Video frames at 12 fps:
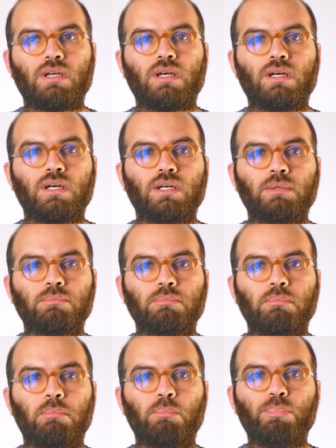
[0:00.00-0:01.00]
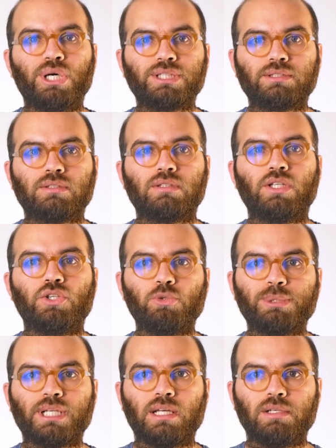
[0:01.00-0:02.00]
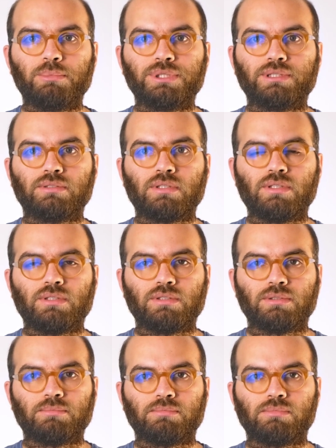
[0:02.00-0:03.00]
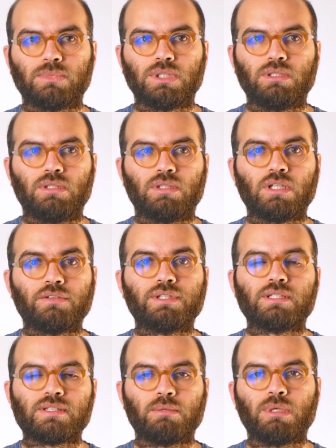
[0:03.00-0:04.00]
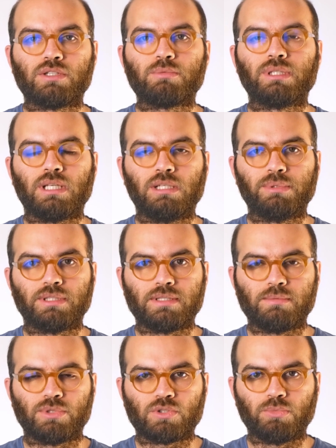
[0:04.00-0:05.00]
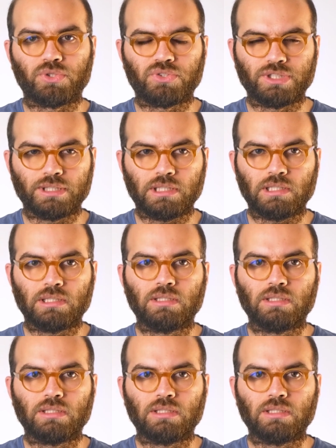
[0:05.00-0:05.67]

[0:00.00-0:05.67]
But the human element, the governance and management element is much more critical.